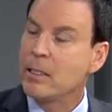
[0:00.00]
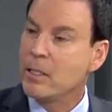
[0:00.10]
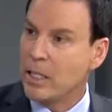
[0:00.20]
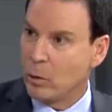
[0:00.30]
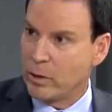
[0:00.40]

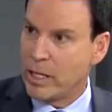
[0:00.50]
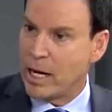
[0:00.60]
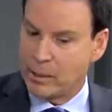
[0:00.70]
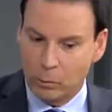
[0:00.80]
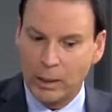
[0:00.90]
to see an
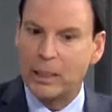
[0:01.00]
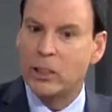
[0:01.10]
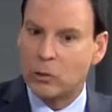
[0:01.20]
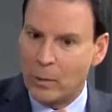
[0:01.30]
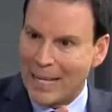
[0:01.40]
orthodontist? Really
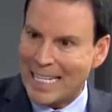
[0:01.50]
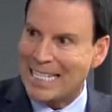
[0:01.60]
just when they